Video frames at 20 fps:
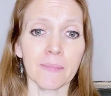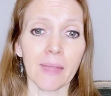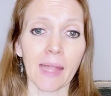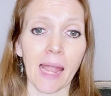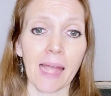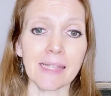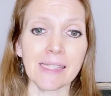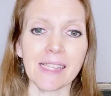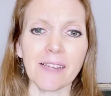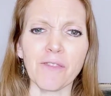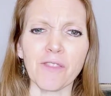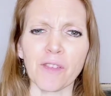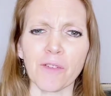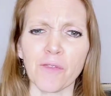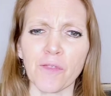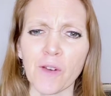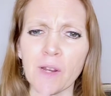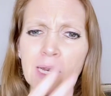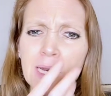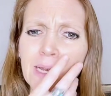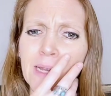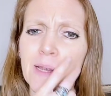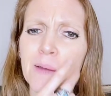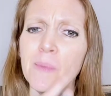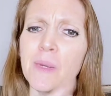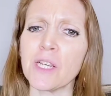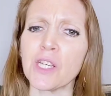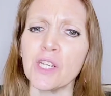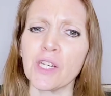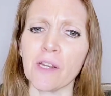as if the free
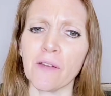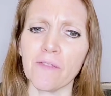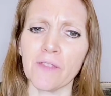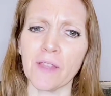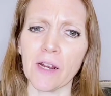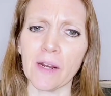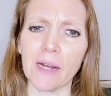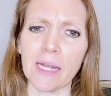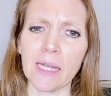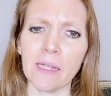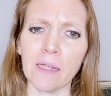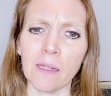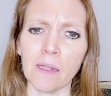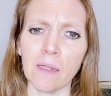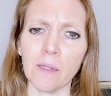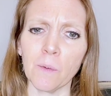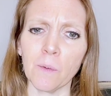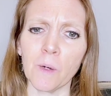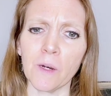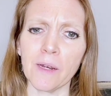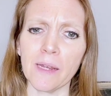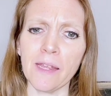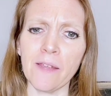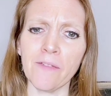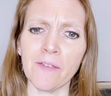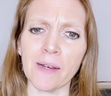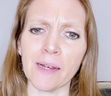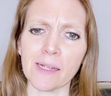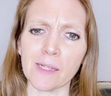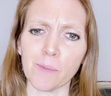commission of their ill were
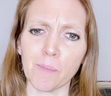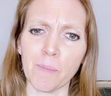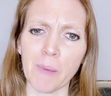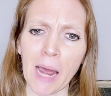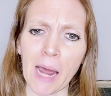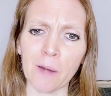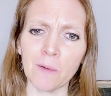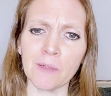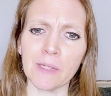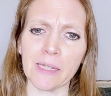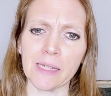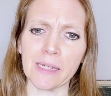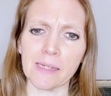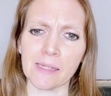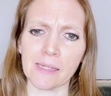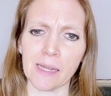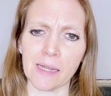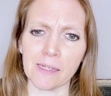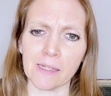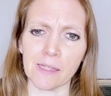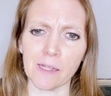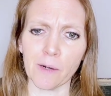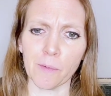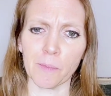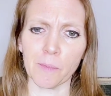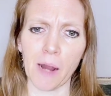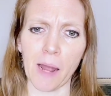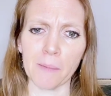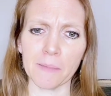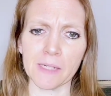even as boundless as their
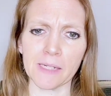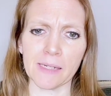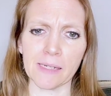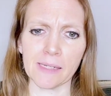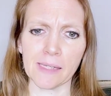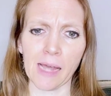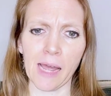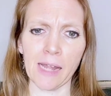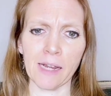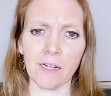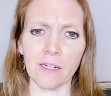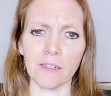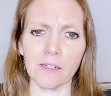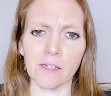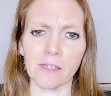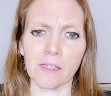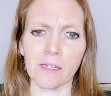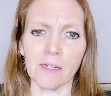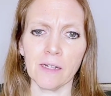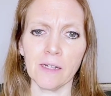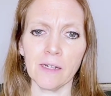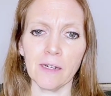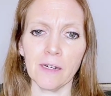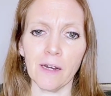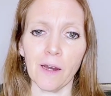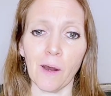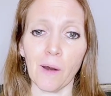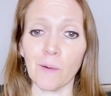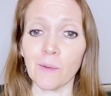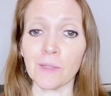prompt desires,
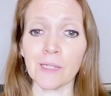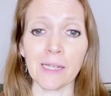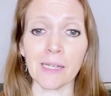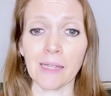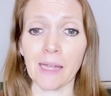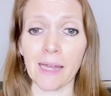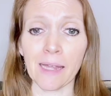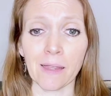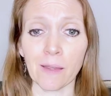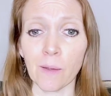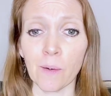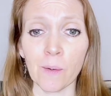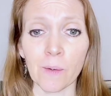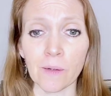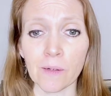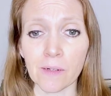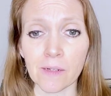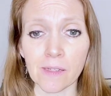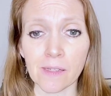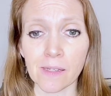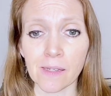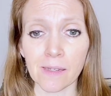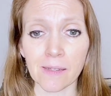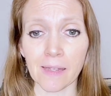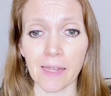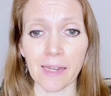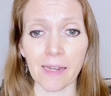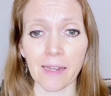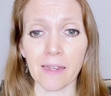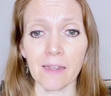only like lords,
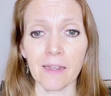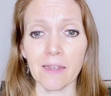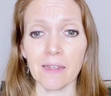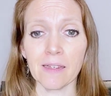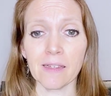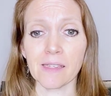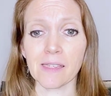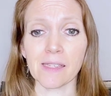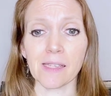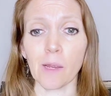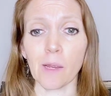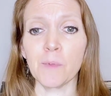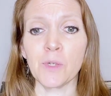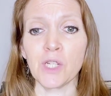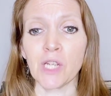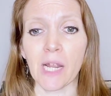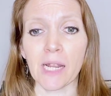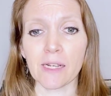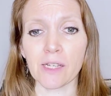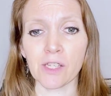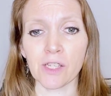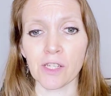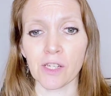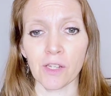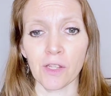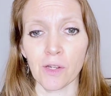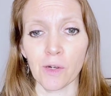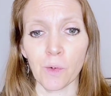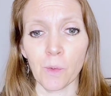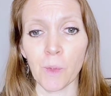like subjects
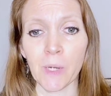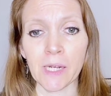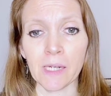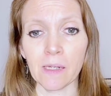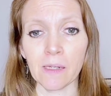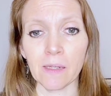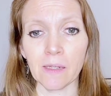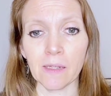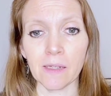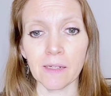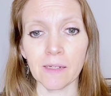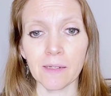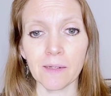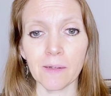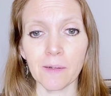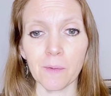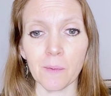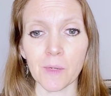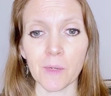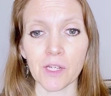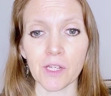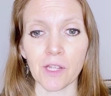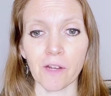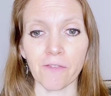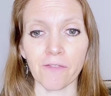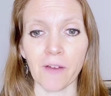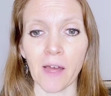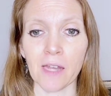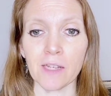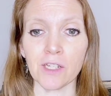to their will, which their
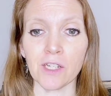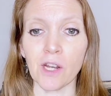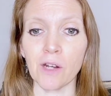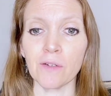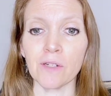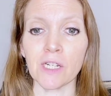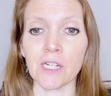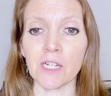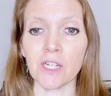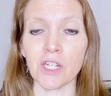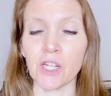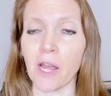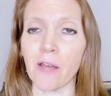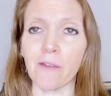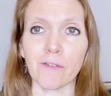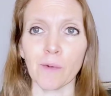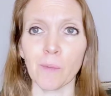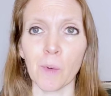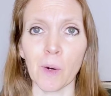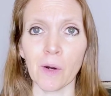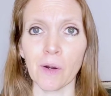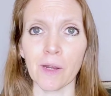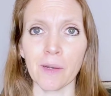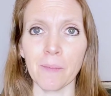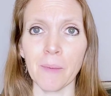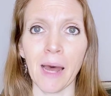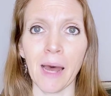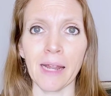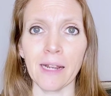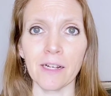fond dotage evermore
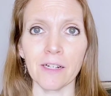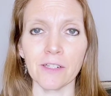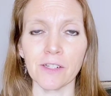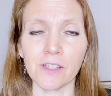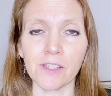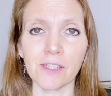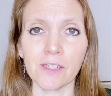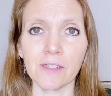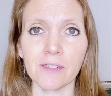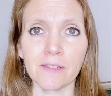admires.